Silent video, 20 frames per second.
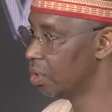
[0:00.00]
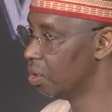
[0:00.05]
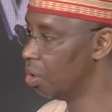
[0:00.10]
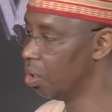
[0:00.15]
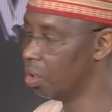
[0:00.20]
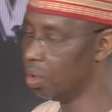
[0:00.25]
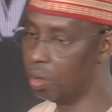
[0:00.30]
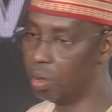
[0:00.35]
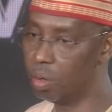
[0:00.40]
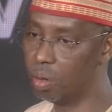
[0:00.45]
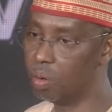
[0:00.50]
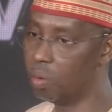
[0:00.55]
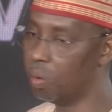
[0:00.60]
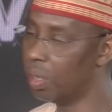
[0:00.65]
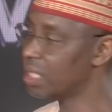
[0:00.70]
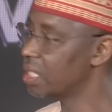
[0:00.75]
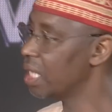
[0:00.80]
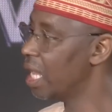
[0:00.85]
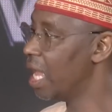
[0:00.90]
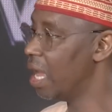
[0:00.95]
or
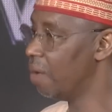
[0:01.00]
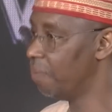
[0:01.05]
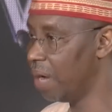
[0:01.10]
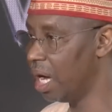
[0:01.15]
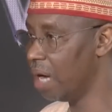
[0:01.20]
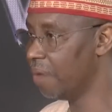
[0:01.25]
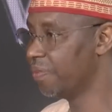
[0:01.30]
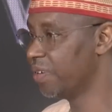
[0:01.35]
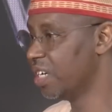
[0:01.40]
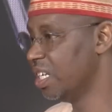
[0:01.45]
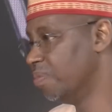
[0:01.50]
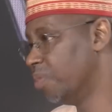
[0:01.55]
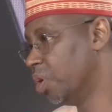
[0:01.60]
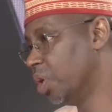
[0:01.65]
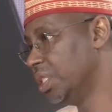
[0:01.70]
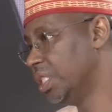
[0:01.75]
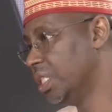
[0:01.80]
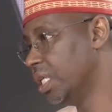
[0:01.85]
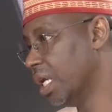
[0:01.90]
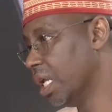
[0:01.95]
whatever
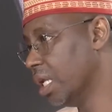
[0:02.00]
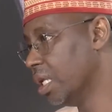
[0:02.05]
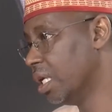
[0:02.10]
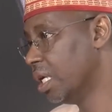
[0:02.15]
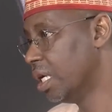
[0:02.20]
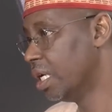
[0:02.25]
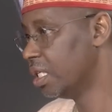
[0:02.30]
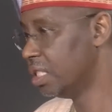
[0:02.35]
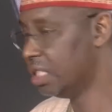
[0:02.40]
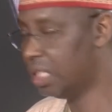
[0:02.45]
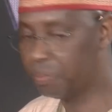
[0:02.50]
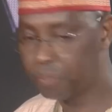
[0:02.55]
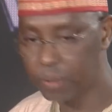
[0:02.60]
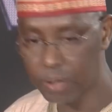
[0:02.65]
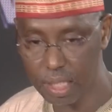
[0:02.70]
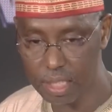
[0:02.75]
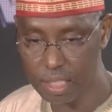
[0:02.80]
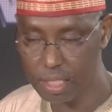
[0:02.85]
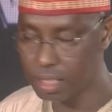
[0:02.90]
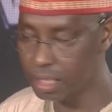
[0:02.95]
primordial
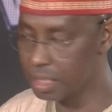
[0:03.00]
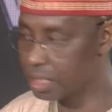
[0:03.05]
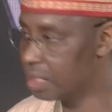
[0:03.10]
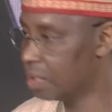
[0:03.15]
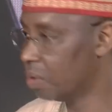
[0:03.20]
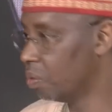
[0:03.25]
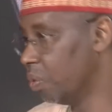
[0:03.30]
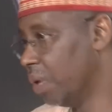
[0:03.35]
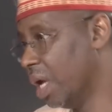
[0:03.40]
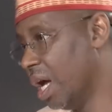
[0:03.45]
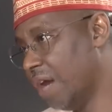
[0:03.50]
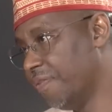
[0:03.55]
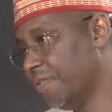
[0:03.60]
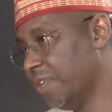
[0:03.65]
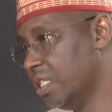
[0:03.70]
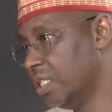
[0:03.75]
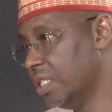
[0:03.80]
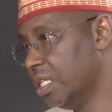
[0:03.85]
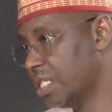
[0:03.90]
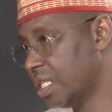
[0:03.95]
differences we have
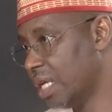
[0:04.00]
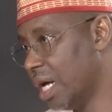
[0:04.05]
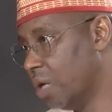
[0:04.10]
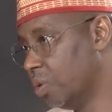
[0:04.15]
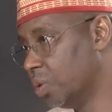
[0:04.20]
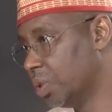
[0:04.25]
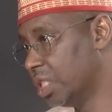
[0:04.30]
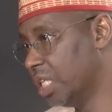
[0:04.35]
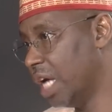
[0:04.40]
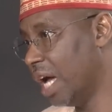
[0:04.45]
in this country.